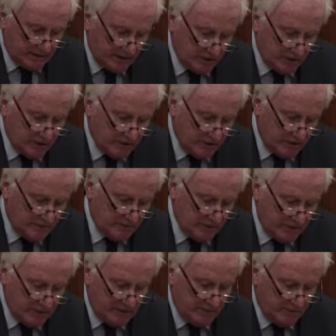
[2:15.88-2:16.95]
the Stewarts
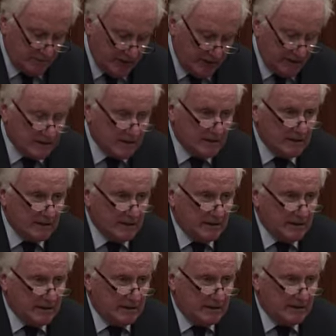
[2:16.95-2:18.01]
participate
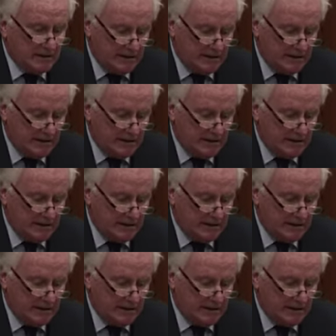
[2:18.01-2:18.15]
in a